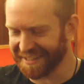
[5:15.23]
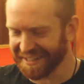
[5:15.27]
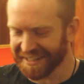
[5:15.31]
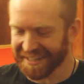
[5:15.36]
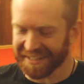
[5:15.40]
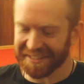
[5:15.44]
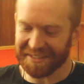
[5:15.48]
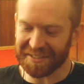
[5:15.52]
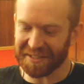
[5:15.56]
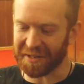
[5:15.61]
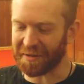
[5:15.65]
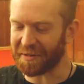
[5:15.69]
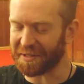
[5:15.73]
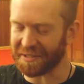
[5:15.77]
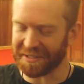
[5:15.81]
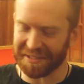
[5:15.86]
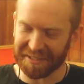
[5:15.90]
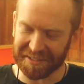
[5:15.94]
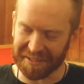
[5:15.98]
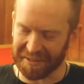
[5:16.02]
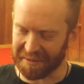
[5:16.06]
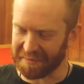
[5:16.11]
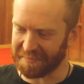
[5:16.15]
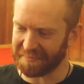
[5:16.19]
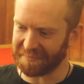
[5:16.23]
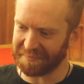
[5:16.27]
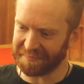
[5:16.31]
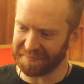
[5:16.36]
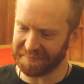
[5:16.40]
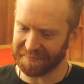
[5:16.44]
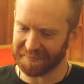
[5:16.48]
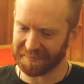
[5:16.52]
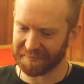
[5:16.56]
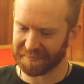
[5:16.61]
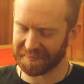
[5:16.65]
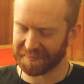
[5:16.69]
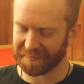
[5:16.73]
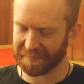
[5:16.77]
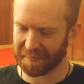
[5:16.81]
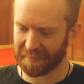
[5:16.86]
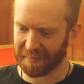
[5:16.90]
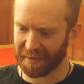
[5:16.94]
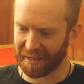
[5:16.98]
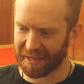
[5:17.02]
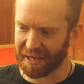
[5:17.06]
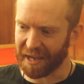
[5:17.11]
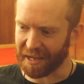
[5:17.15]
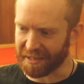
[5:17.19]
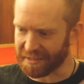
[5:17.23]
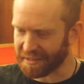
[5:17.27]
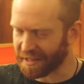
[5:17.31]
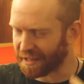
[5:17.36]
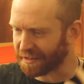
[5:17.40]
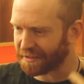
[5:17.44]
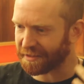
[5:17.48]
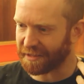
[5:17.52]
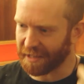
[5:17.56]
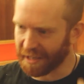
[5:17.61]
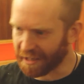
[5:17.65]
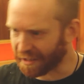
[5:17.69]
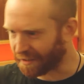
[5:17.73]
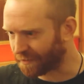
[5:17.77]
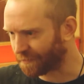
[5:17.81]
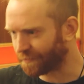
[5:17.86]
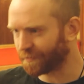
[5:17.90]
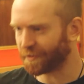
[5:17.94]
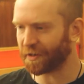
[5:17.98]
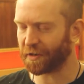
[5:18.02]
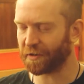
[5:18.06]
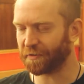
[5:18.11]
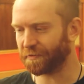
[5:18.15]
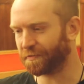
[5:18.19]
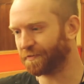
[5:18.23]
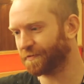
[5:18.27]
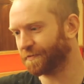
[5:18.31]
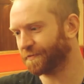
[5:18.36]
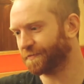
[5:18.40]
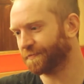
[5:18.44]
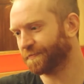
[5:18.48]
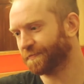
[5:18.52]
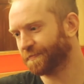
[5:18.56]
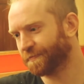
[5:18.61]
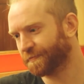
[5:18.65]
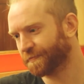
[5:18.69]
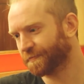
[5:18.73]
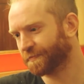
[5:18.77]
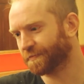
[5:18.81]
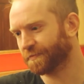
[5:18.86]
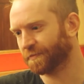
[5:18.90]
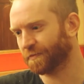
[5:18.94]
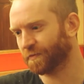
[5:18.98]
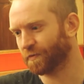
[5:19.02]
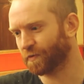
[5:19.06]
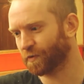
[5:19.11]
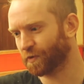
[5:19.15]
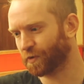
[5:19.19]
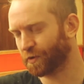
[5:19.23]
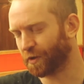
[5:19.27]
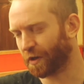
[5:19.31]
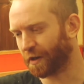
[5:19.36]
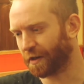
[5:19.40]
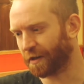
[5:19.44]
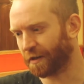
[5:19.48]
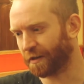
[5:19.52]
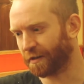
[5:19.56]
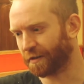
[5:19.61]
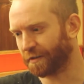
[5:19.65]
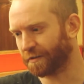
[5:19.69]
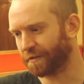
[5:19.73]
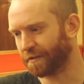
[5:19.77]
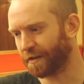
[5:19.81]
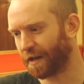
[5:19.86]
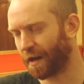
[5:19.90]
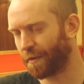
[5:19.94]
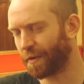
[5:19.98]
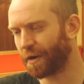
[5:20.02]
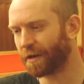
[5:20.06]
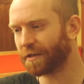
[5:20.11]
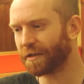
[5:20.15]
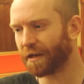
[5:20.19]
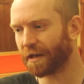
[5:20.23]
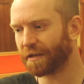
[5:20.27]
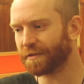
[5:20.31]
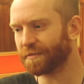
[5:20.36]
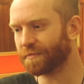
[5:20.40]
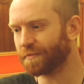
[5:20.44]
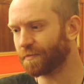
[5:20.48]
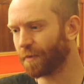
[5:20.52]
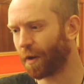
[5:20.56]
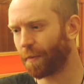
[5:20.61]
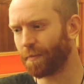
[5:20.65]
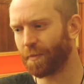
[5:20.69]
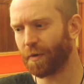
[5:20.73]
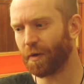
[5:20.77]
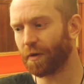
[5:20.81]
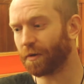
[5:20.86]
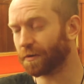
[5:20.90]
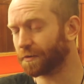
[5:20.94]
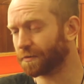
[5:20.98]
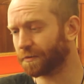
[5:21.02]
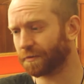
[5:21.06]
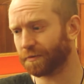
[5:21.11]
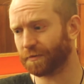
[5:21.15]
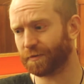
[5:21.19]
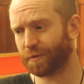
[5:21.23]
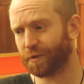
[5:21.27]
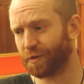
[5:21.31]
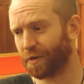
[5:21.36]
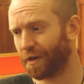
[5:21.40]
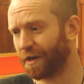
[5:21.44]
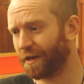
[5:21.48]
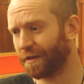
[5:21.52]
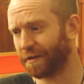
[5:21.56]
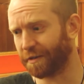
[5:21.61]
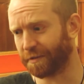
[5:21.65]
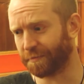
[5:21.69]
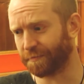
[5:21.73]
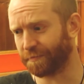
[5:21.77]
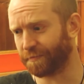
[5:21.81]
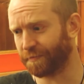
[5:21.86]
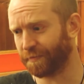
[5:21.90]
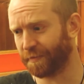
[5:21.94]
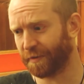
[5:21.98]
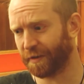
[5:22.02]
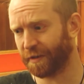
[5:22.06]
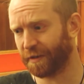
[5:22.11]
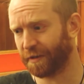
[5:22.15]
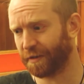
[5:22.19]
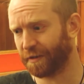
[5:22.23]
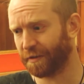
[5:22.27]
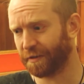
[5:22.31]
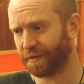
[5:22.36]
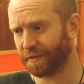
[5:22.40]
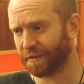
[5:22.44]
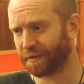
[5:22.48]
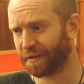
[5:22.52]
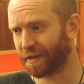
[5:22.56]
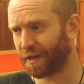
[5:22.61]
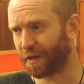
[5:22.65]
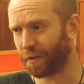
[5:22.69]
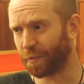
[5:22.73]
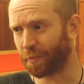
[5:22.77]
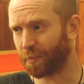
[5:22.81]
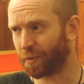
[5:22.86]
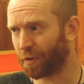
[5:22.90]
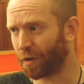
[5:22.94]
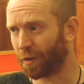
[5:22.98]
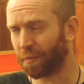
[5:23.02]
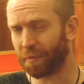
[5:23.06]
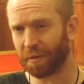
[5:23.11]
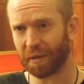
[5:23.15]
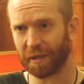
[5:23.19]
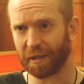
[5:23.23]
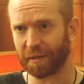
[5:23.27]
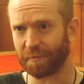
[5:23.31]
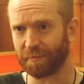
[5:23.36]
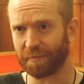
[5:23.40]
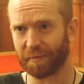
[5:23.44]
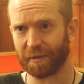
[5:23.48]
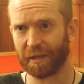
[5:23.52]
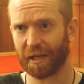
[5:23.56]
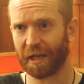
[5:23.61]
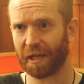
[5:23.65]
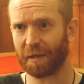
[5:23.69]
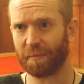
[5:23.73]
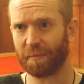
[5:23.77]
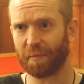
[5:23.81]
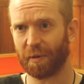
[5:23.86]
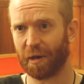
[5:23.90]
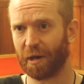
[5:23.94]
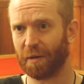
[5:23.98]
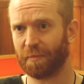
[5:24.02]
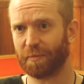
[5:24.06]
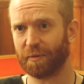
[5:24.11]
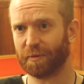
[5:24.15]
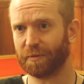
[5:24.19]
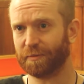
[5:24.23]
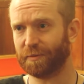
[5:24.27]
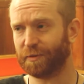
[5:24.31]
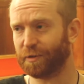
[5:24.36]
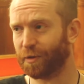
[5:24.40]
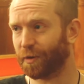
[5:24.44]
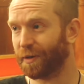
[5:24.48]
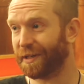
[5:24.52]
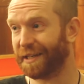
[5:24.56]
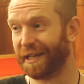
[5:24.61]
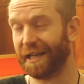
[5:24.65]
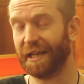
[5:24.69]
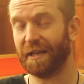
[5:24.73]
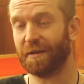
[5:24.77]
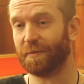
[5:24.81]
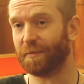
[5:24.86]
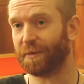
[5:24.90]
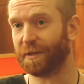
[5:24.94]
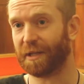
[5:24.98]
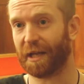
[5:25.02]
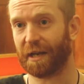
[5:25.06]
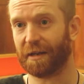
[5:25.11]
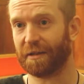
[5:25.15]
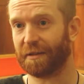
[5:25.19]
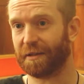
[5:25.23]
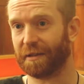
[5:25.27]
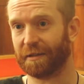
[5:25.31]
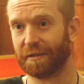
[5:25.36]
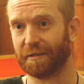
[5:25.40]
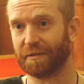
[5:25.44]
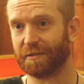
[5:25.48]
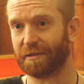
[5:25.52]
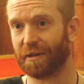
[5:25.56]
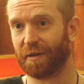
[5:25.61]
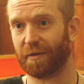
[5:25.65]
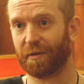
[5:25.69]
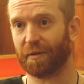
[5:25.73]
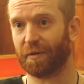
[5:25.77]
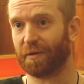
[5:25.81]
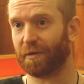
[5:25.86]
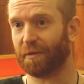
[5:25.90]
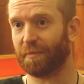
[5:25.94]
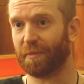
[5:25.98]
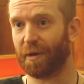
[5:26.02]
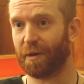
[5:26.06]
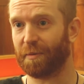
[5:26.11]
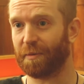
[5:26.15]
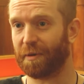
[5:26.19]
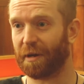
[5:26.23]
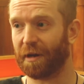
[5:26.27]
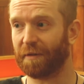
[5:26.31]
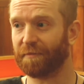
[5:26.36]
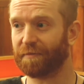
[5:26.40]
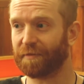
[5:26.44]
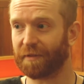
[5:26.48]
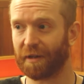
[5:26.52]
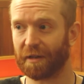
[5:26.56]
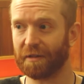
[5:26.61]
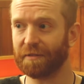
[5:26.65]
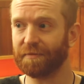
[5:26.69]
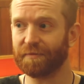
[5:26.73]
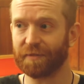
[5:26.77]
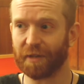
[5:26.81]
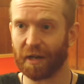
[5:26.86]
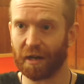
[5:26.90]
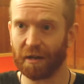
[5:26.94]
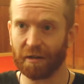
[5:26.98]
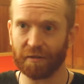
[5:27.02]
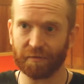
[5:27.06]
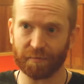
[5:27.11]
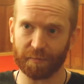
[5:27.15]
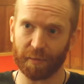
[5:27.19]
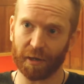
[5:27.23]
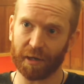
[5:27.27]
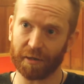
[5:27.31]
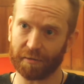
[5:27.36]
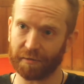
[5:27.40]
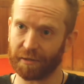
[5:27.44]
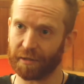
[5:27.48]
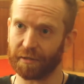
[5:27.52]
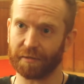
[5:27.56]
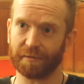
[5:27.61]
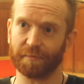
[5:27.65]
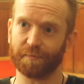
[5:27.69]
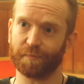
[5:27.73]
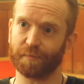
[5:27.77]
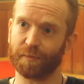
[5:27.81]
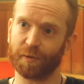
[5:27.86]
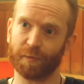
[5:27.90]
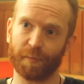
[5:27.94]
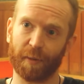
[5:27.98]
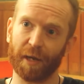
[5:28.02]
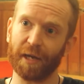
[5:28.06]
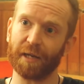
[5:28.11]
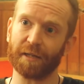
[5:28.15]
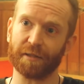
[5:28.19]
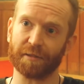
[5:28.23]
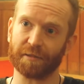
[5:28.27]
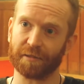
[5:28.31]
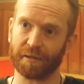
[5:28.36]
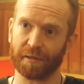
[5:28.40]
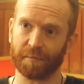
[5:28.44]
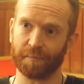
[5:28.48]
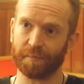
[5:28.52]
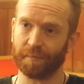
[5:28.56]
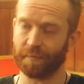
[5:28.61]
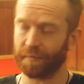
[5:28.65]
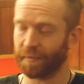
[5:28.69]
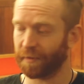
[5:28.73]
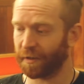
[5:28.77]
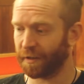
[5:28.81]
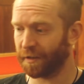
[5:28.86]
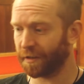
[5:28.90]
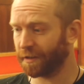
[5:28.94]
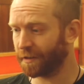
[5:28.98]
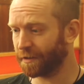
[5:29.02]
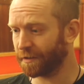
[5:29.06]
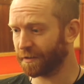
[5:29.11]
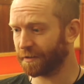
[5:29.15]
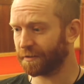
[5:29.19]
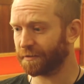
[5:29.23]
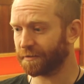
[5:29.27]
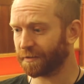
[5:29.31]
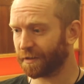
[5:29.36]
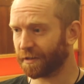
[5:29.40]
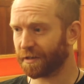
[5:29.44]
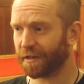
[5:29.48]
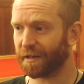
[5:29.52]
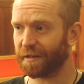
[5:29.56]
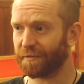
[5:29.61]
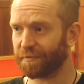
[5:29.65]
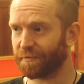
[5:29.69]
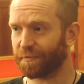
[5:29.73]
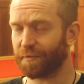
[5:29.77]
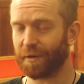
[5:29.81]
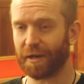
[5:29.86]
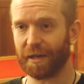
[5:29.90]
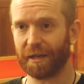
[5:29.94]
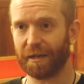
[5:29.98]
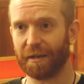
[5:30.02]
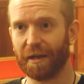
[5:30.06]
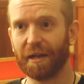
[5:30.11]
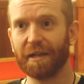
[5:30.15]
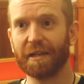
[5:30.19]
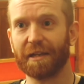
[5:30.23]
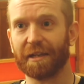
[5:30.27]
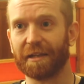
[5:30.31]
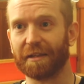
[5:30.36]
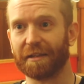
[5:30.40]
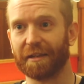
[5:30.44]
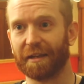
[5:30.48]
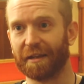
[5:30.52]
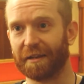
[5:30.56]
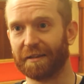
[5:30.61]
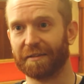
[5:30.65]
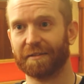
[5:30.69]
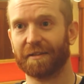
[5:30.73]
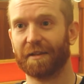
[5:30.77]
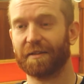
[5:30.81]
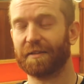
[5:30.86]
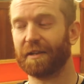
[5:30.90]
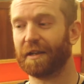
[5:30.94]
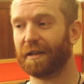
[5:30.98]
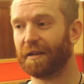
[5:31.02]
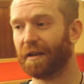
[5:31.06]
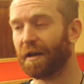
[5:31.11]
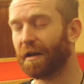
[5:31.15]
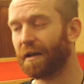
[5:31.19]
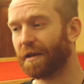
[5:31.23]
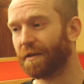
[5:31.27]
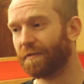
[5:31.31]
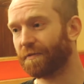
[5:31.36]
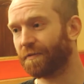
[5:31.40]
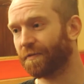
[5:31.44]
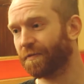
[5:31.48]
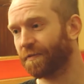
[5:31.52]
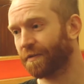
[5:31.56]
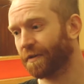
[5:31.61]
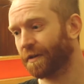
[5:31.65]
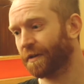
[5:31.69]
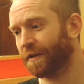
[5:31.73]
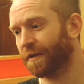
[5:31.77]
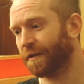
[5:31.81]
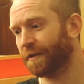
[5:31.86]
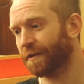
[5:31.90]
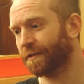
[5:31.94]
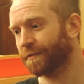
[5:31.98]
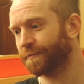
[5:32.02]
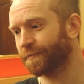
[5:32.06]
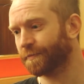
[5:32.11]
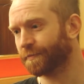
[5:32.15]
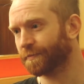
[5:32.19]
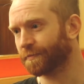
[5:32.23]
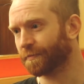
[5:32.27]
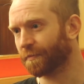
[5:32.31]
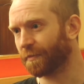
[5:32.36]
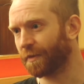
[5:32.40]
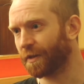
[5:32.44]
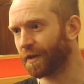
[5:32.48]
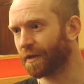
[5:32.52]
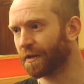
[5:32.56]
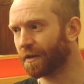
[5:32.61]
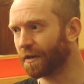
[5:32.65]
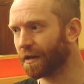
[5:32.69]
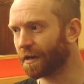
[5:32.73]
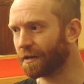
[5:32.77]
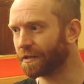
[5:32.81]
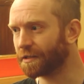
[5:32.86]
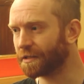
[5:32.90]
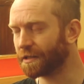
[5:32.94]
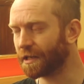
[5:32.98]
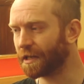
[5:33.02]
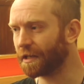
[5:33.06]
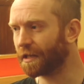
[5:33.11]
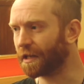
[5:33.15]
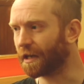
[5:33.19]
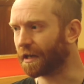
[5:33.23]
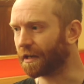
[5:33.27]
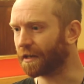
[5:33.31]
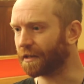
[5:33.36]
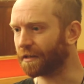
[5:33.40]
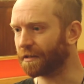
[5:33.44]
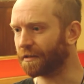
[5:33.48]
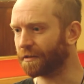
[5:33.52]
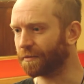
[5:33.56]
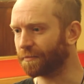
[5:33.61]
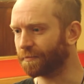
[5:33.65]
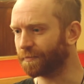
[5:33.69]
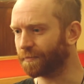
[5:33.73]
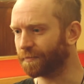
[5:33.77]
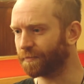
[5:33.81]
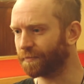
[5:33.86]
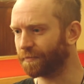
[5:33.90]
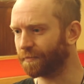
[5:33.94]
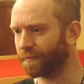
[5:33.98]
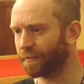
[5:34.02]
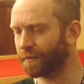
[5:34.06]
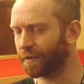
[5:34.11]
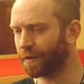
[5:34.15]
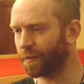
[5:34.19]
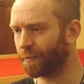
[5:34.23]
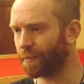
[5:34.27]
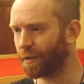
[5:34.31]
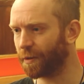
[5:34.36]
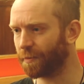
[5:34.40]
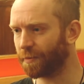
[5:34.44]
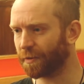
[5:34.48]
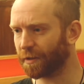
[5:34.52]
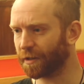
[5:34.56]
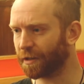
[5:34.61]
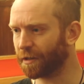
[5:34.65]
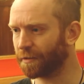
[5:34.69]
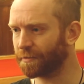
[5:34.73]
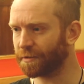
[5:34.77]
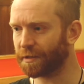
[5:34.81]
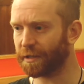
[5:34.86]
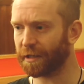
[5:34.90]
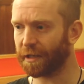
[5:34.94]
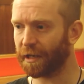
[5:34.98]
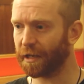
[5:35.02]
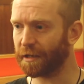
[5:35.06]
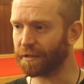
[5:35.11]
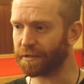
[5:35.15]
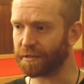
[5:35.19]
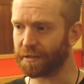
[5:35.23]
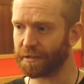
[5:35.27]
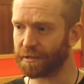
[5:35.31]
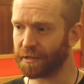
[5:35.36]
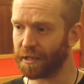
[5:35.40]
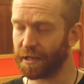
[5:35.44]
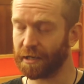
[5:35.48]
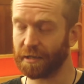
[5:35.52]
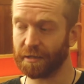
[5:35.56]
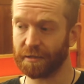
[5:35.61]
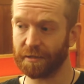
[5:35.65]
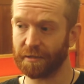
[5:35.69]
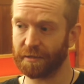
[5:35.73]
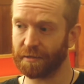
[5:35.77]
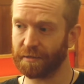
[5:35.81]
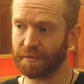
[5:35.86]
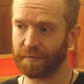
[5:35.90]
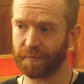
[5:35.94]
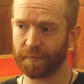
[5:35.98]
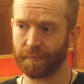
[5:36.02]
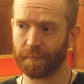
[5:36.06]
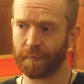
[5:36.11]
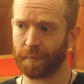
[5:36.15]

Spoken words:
so it's it's that thing of kind of trying to. I'm not trying to kind of properly keep up or join in with anything that's going on at the moment. I've kind of carved my own little space, and I kind of really like it there. I think live, you can kind of see that in the people that come to the gigs, because it's